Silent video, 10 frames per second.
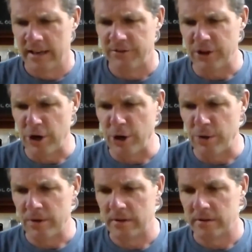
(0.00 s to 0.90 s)

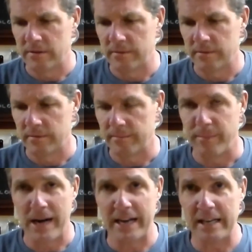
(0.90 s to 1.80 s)
So
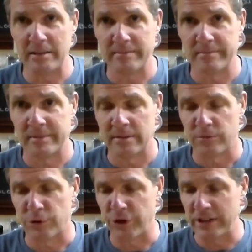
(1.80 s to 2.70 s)
body,
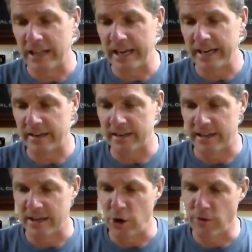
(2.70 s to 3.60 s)
really light.
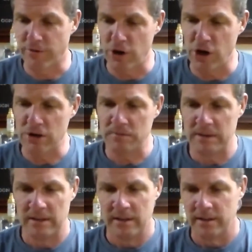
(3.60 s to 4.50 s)
Overall,
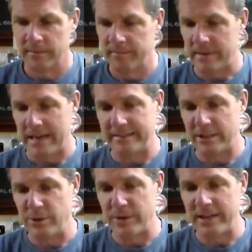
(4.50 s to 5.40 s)
I
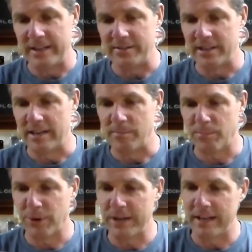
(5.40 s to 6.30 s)
tell you what, it's a
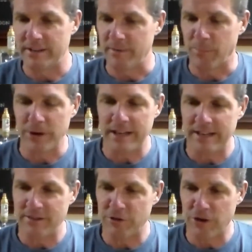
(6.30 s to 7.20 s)
pretty
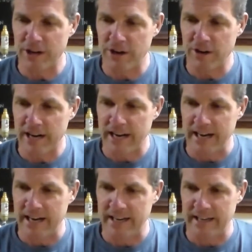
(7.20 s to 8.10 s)
easy drinker,
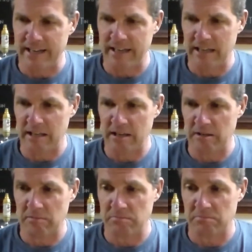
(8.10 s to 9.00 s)

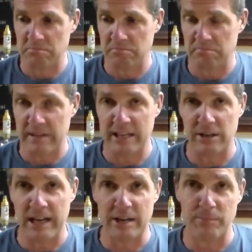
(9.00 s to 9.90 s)
and I
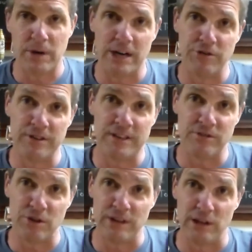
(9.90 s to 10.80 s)
could probably drink this
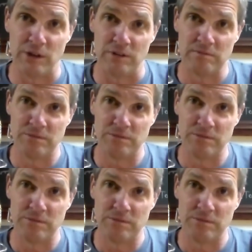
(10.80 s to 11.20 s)
all day long.